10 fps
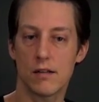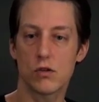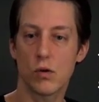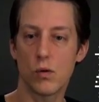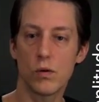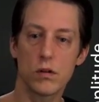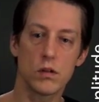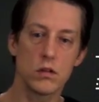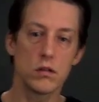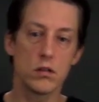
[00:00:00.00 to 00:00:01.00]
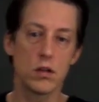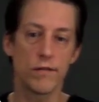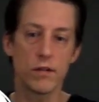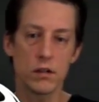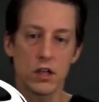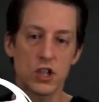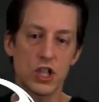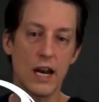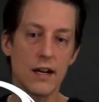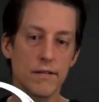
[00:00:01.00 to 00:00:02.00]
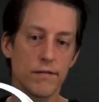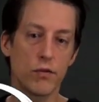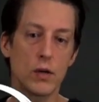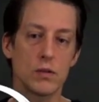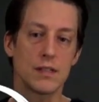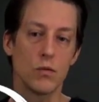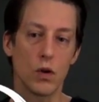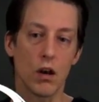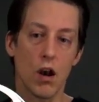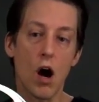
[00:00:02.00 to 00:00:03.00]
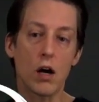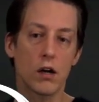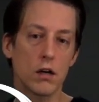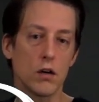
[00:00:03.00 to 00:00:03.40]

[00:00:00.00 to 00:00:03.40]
And so the shedding frequency will lock